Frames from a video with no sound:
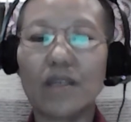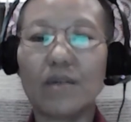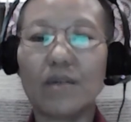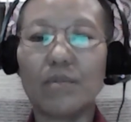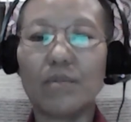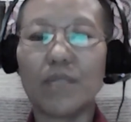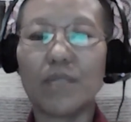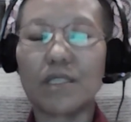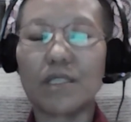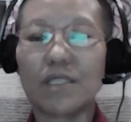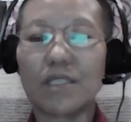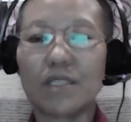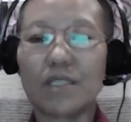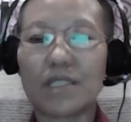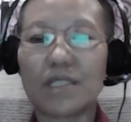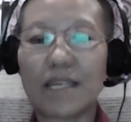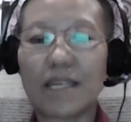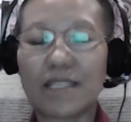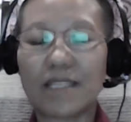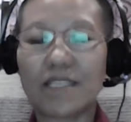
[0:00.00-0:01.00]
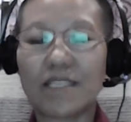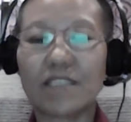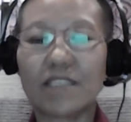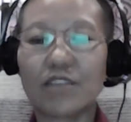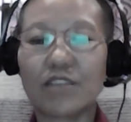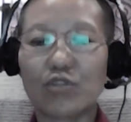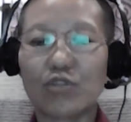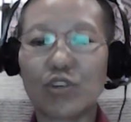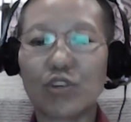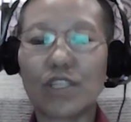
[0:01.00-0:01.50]
but it's as it
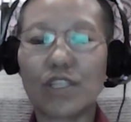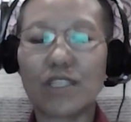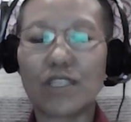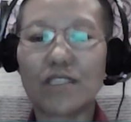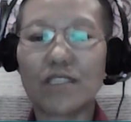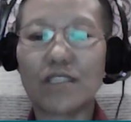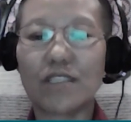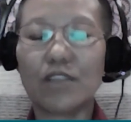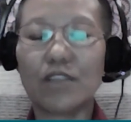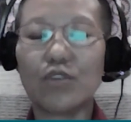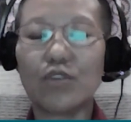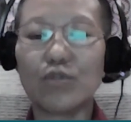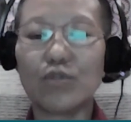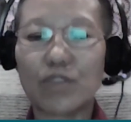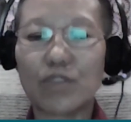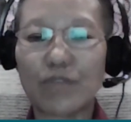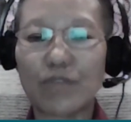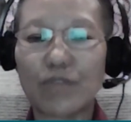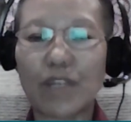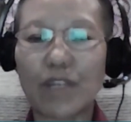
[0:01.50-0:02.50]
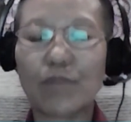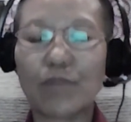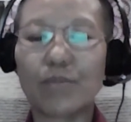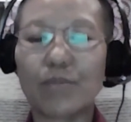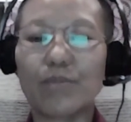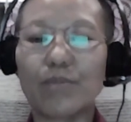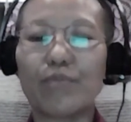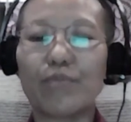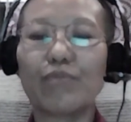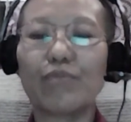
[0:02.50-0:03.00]
is not easy, you develop
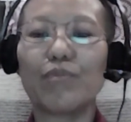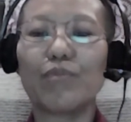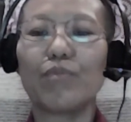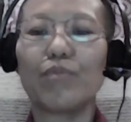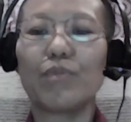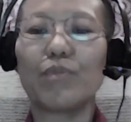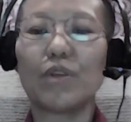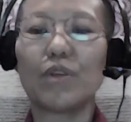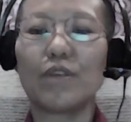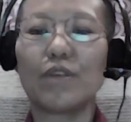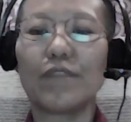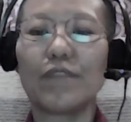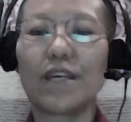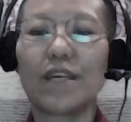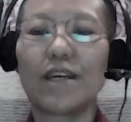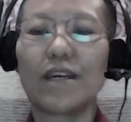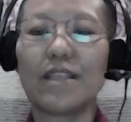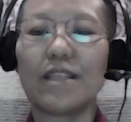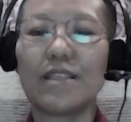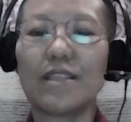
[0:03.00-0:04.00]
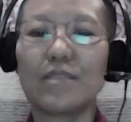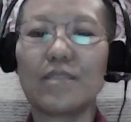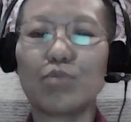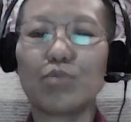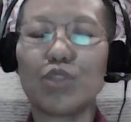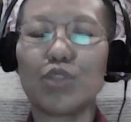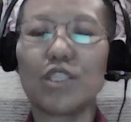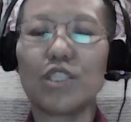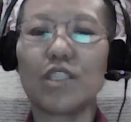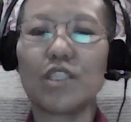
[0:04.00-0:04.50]
loving kindness,
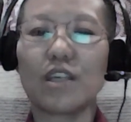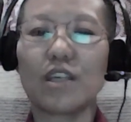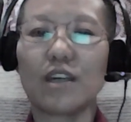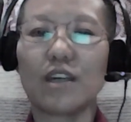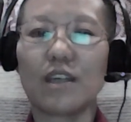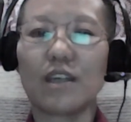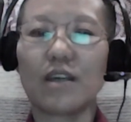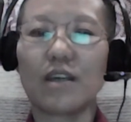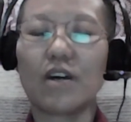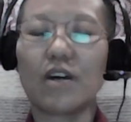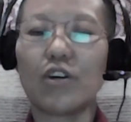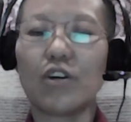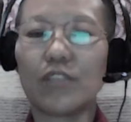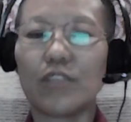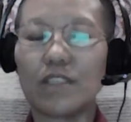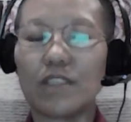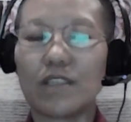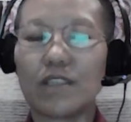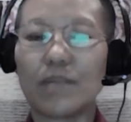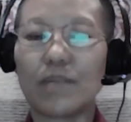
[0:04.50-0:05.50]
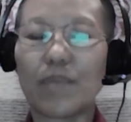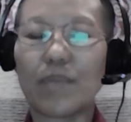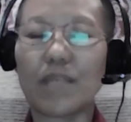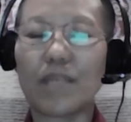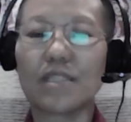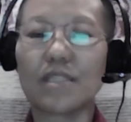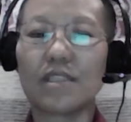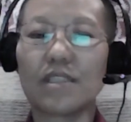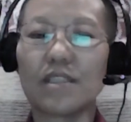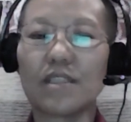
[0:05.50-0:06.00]
bodhicitta, or the
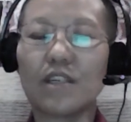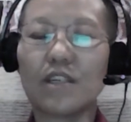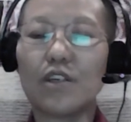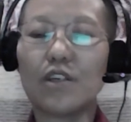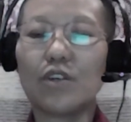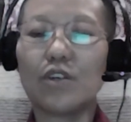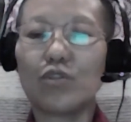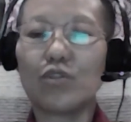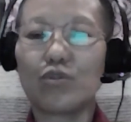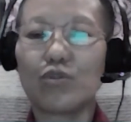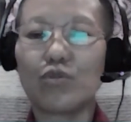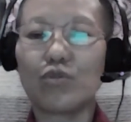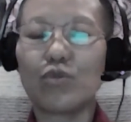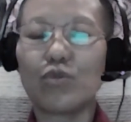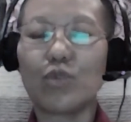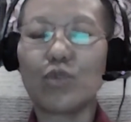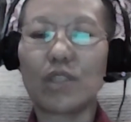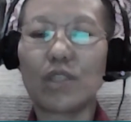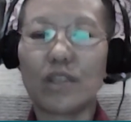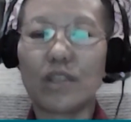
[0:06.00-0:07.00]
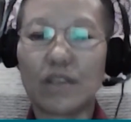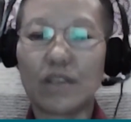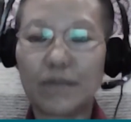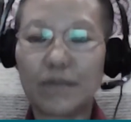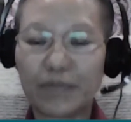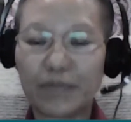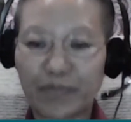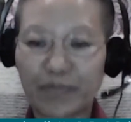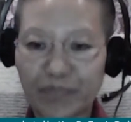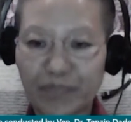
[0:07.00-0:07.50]
compassion through the
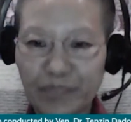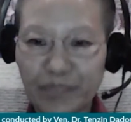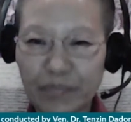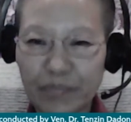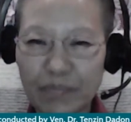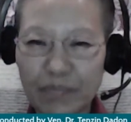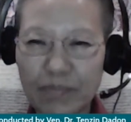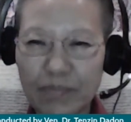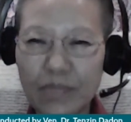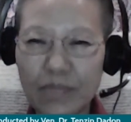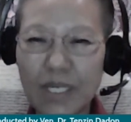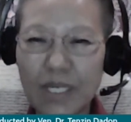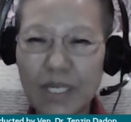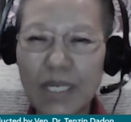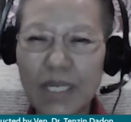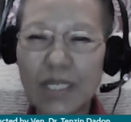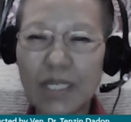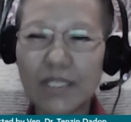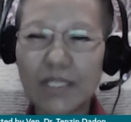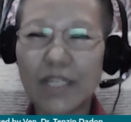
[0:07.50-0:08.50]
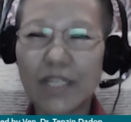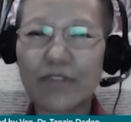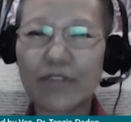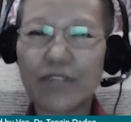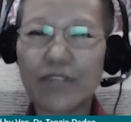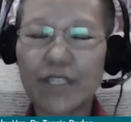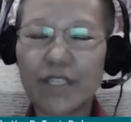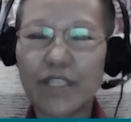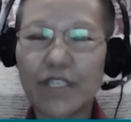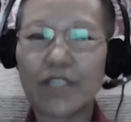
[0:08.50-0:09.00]

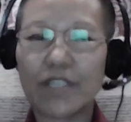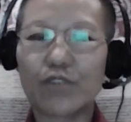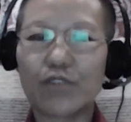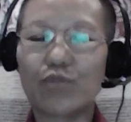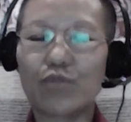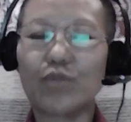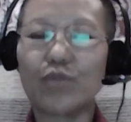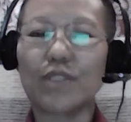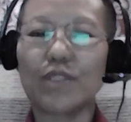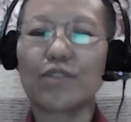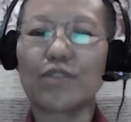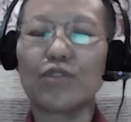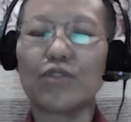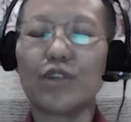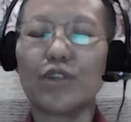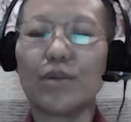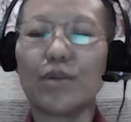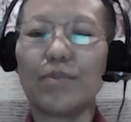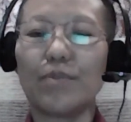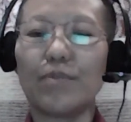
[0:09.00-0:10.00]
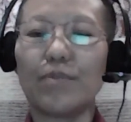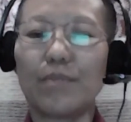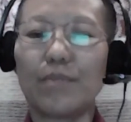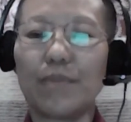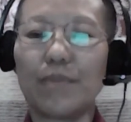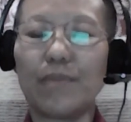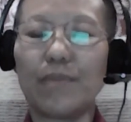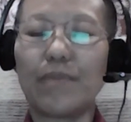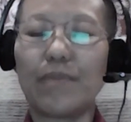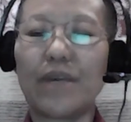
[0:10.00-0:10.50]
generating it towards your
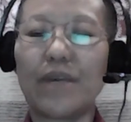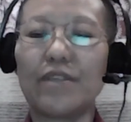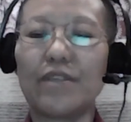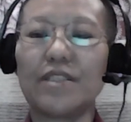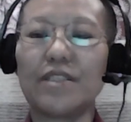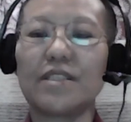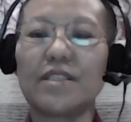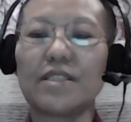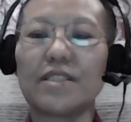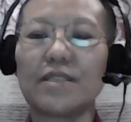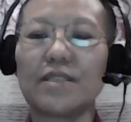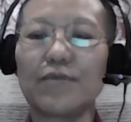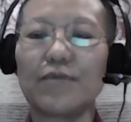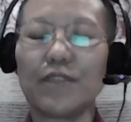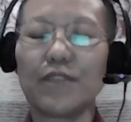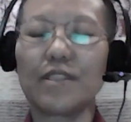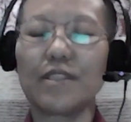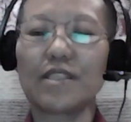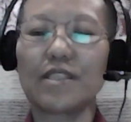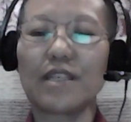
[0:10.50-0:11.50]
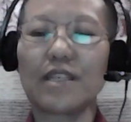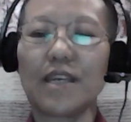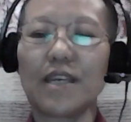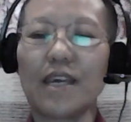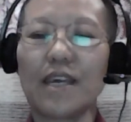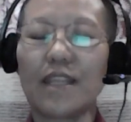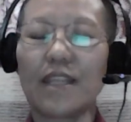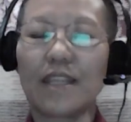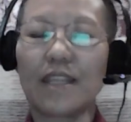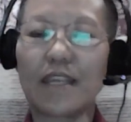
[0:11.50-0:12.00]
parents first
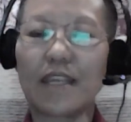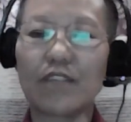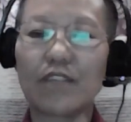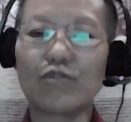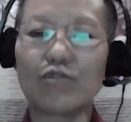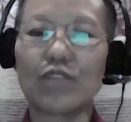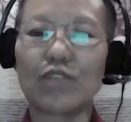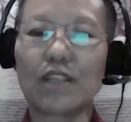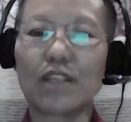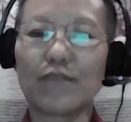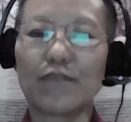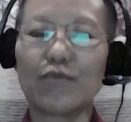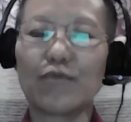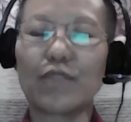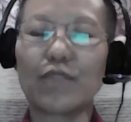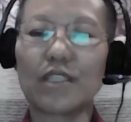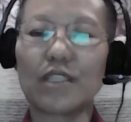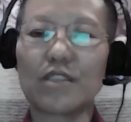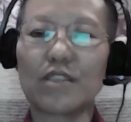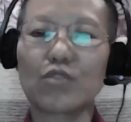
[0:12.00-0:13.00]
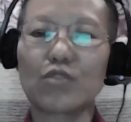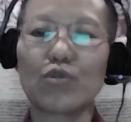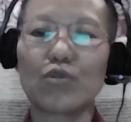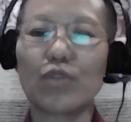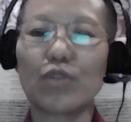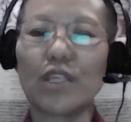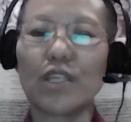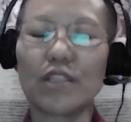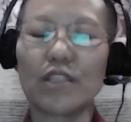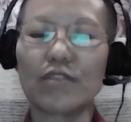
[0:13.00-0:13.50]
and then to the loved one and
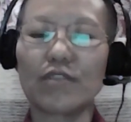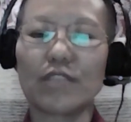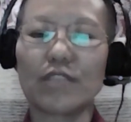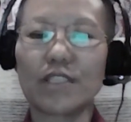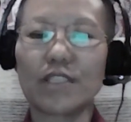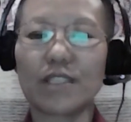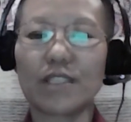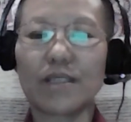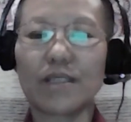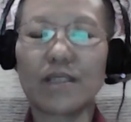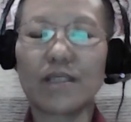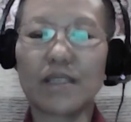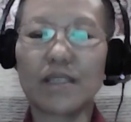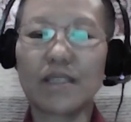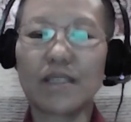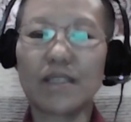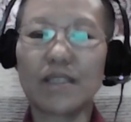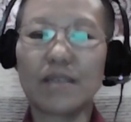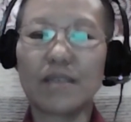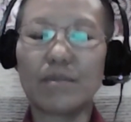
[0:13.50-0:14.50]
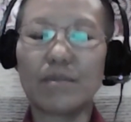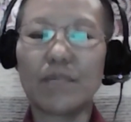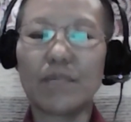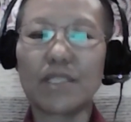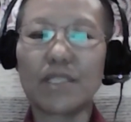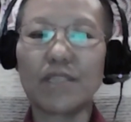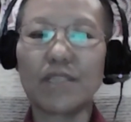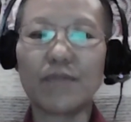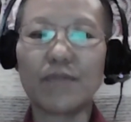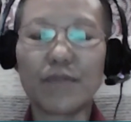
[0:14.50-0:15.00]
slowly increase it. But
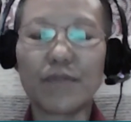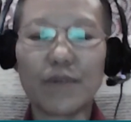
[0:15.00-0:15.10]
if